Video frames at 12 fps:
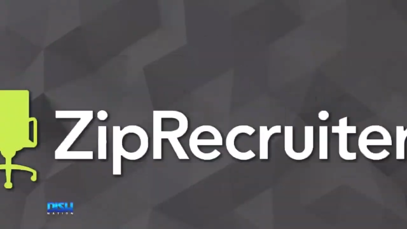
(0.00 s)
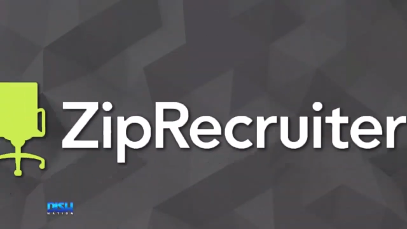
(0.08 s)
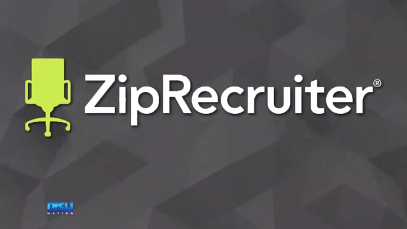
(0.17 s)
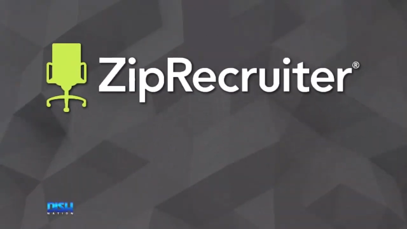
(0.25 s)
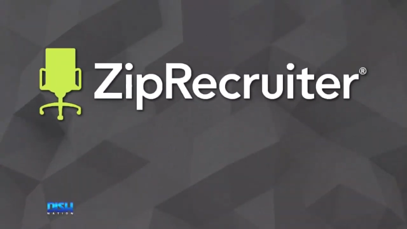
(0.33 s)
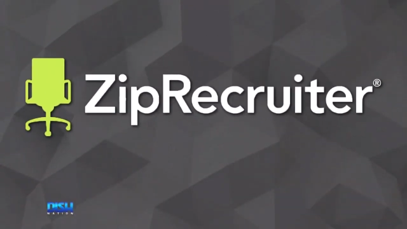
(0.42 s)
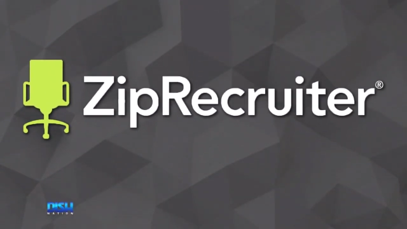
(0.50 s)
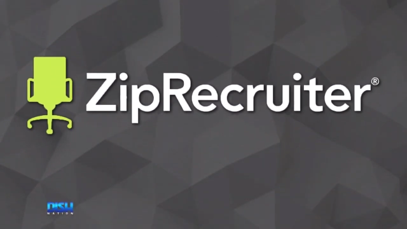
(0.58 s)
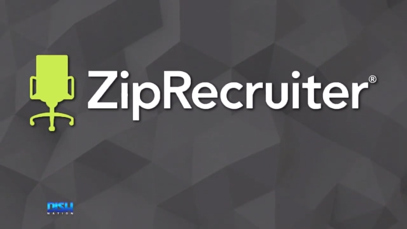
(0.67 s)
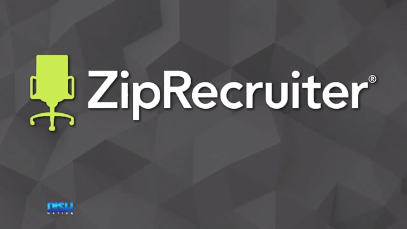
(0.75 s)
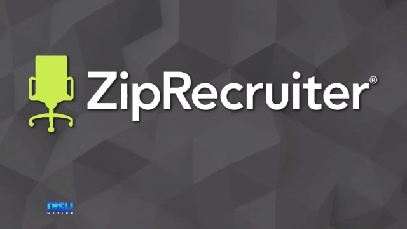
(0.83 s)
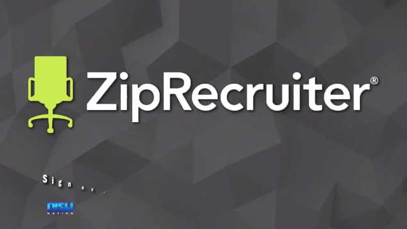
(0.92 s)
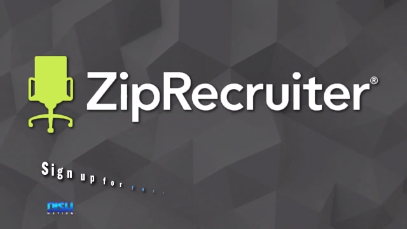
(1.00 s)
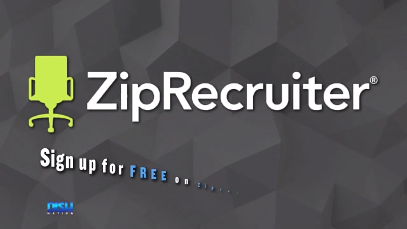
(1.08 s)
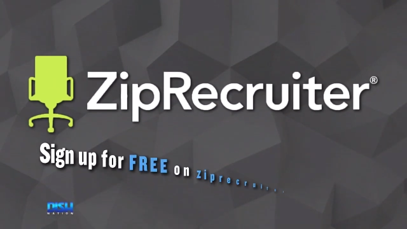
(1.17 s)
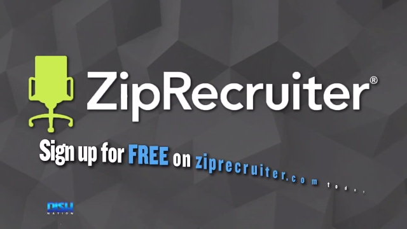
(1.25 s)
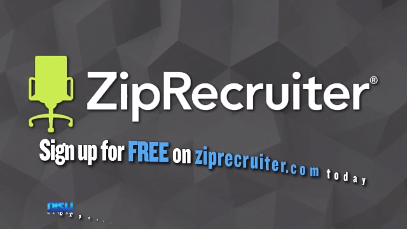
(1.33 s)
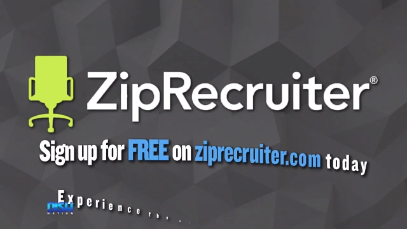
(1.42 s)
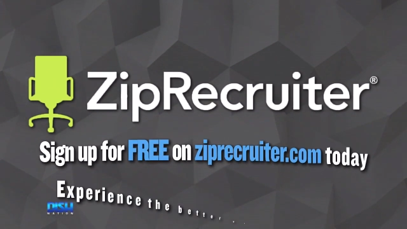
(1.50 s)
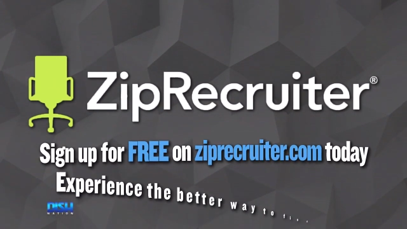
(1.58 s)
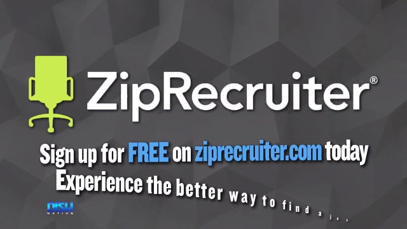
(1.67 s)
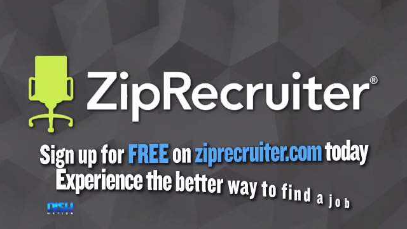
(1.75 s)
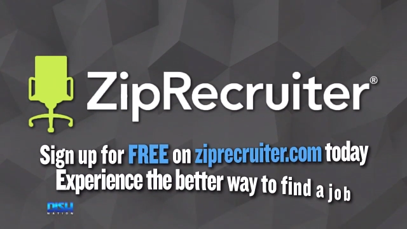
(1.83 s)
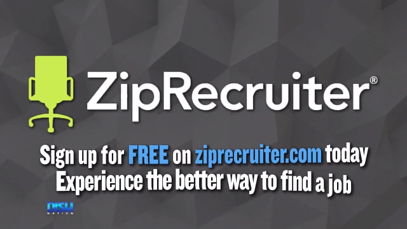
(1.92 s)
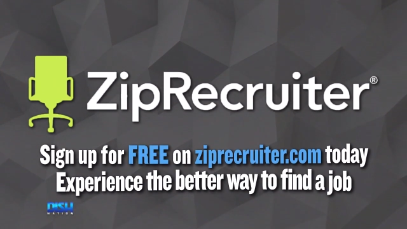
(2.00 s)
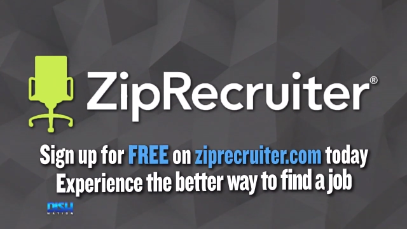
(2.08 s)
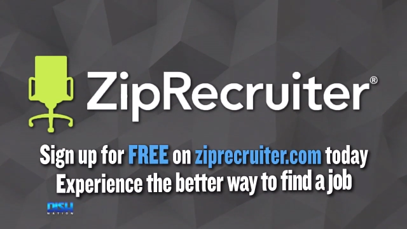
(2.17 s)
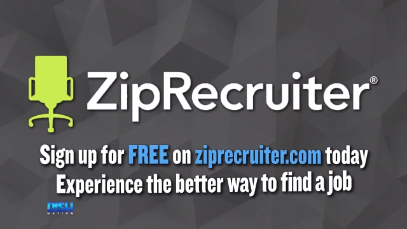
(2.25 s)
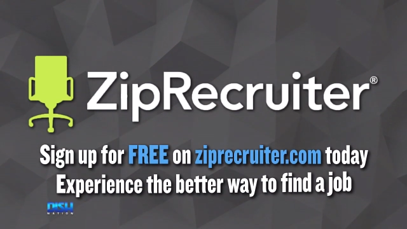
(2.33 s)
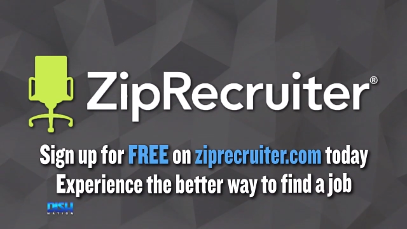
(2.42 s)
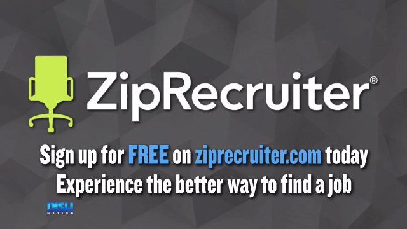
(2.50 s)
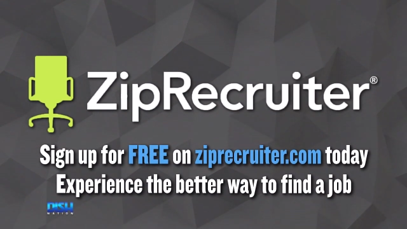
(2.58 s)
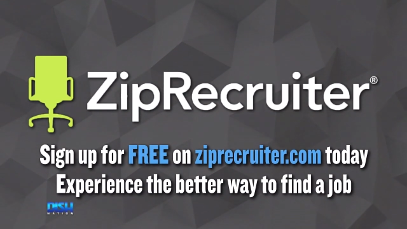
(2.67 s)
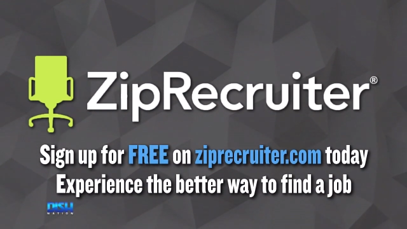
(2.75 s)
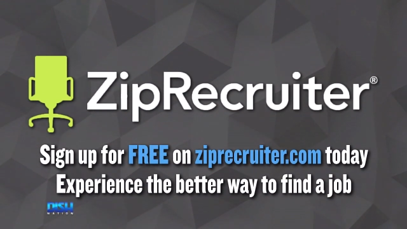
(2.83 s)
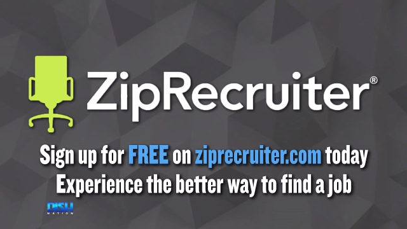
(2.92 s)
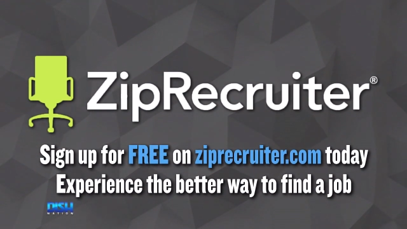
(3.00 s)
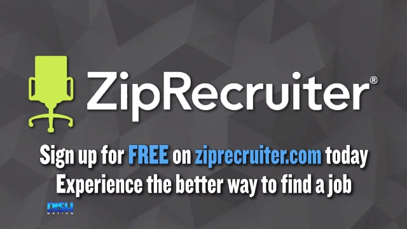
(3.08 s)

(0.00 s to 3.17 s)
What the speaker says: [unreadable: no face in view]